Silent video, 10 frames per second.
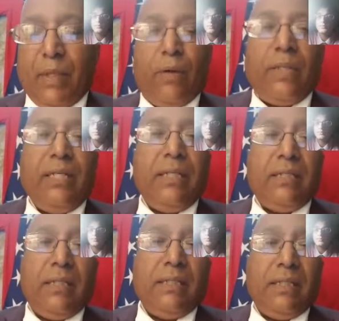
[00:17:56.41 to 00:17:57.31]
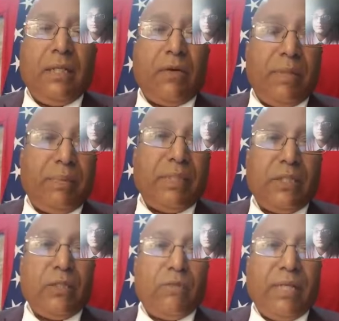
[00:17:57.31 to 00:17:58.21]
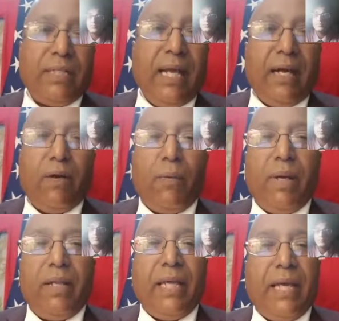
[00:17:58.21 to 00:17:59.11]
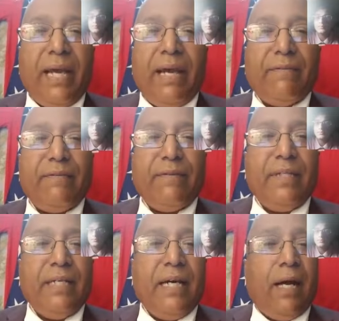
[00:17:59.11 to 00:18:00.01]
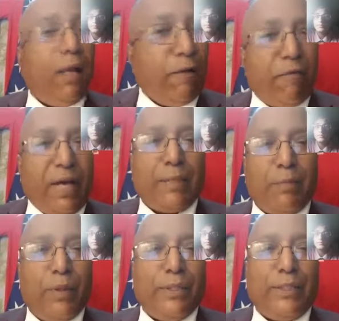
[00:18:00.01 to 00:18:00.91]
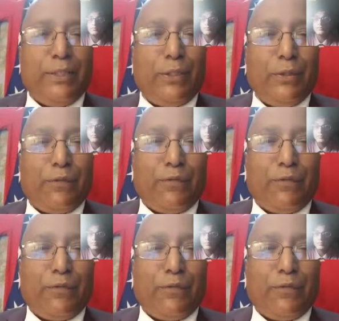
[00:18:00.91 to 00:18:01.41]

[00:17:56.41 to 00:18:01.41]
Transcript: India is in a great position right now where they have a lot of fast bowlers to choose from.